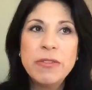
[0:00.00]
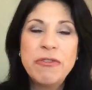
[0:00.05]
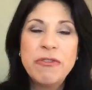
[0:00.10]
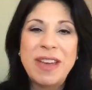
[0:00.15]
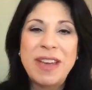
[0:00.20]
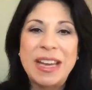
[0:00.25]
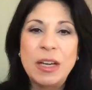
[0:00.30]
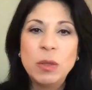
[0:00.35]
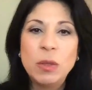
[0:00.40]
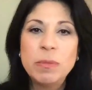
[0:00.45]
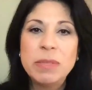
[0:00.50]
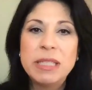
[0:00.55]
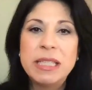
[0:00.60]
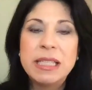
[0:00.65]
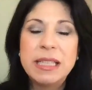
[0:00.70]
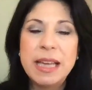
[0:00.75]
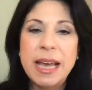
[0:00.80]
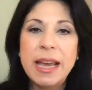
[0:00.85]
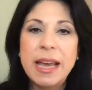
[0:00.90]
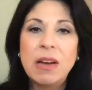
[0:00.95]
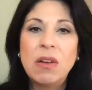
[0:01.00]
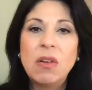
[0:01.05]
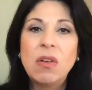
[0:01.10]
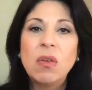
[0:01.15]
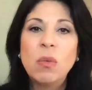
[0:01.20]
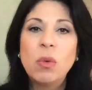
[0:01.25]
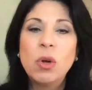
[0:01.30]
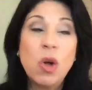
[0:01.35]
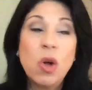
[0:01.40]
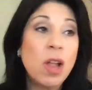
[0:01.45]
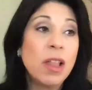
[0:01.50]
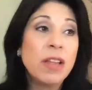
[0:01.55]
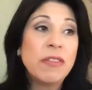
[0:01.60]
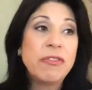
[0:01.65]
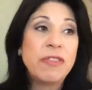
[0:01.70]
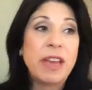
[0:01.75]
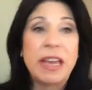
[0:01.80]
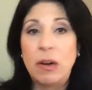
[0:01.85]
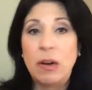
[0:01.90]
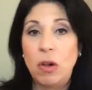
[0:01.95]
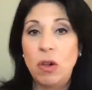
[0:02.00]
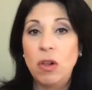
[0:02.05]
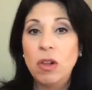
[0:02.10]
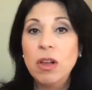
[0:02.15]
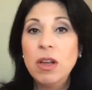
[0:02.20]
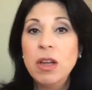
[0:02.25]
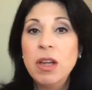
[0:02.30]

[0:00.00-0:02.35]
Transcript: fatal mistake, we'll call it fatal,